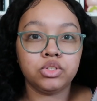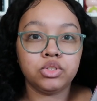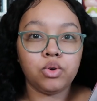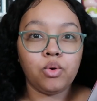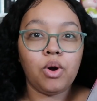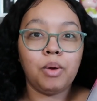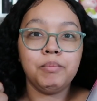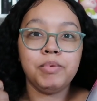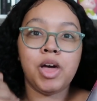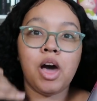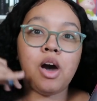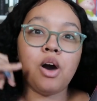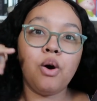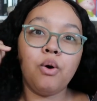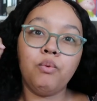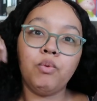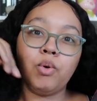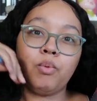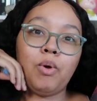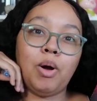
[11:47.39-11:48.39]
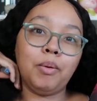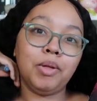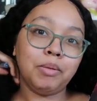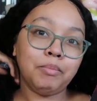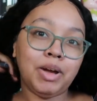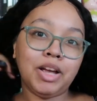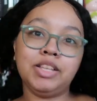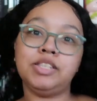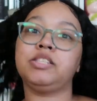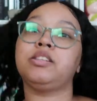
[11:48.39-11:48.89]
so I'm not overwhelming
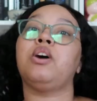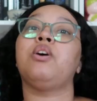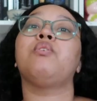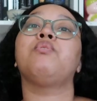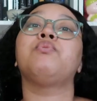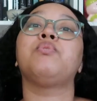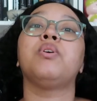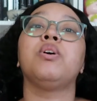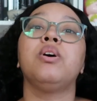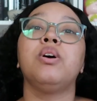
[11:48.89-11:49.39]
myself